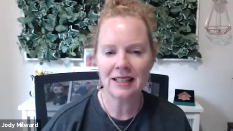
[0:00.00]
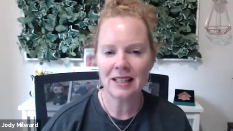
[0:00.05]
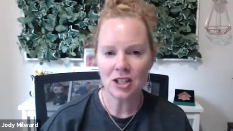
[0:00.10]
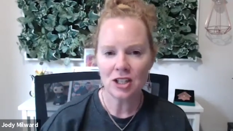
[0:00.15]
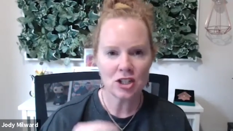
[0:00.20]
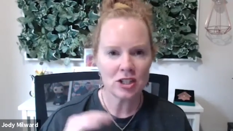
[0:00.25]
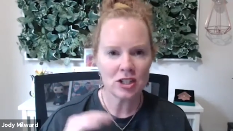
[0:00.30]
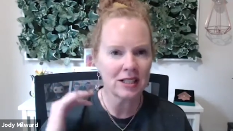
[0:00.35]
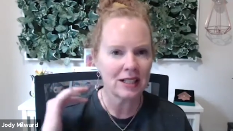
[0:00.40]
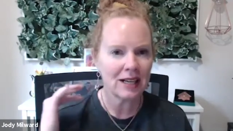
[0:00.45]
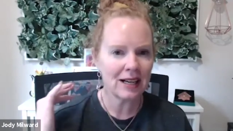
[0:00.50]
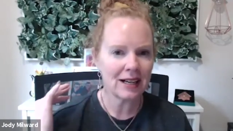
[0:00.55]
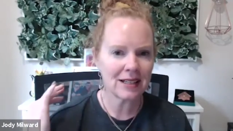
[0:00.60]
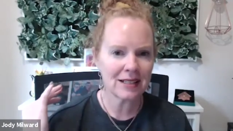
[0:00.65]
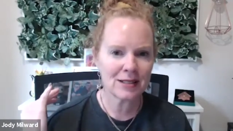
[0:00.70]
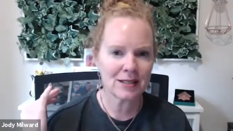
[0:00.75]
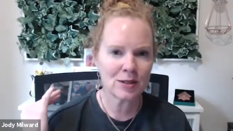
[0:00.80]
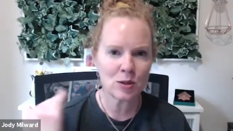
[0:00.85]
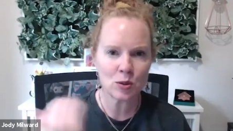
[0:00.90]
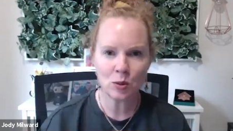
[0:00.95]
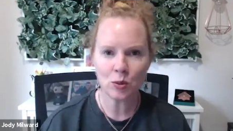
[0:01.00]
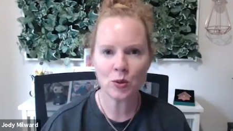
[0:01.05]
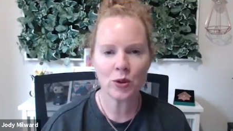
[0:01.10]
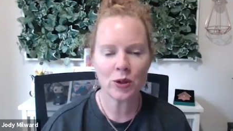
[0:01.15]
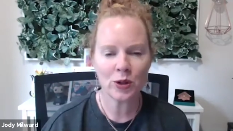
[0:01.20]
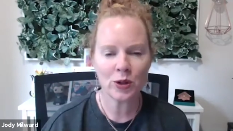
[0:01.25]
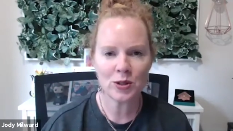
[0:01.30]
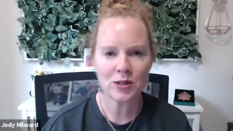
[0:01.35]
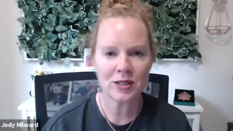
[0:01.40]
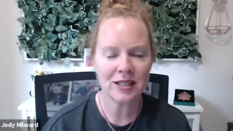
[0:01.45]
She asks all
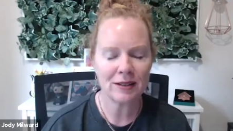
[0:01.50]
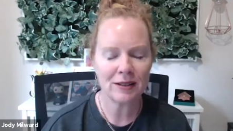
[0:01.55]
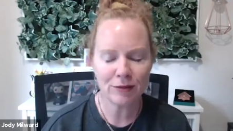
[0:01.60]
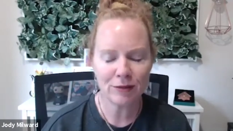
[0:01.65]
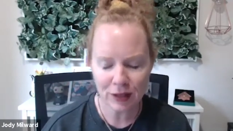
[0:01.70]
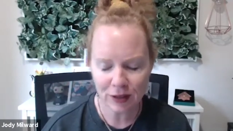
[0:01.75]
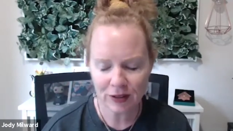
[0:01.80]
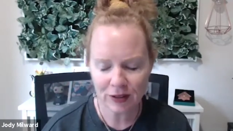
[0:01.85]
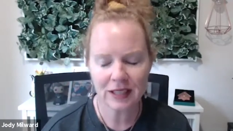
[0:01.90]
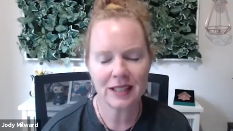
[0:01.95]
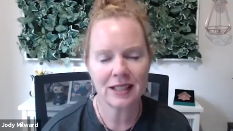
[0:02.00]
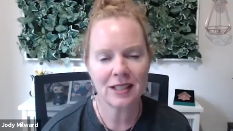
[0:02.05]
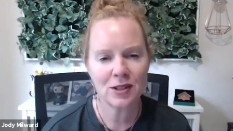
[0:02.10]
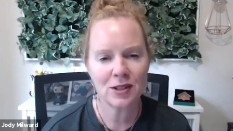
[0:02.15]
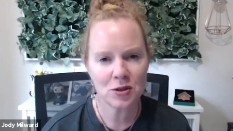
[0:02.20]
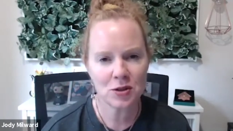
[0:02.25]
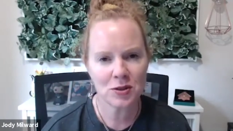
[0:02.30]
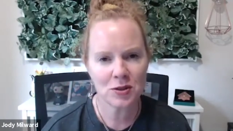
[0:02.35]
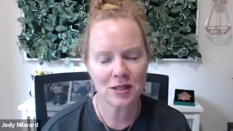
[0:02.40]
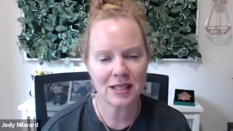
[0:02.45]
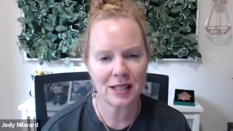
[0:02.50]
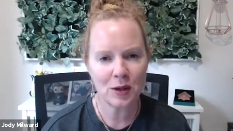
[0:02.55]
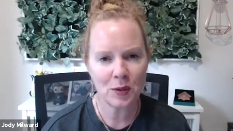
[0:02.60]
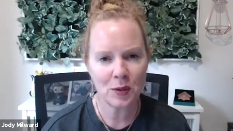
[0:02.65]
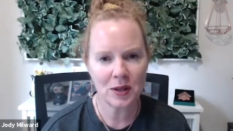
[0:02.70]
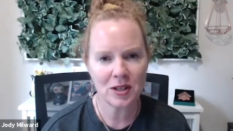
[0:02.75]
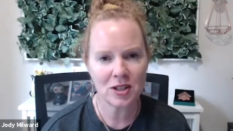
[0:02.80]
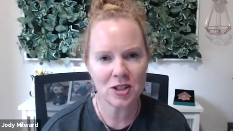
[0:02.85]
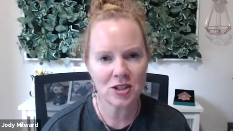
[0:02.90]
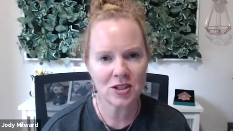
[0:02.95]
those very interesting
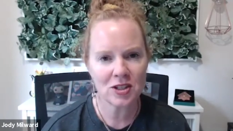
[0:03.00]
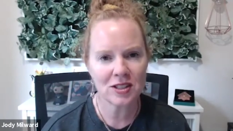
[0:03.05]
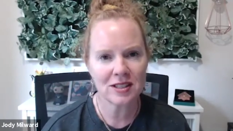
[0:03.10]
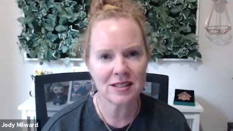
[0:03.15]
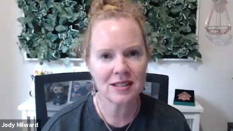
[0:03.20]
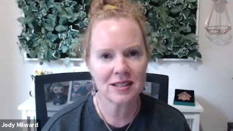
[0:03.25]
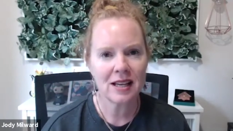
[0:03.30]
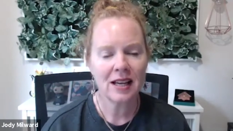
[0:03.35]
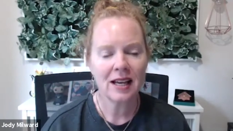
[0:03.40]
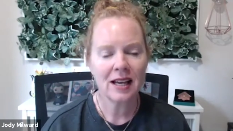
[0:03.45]
questions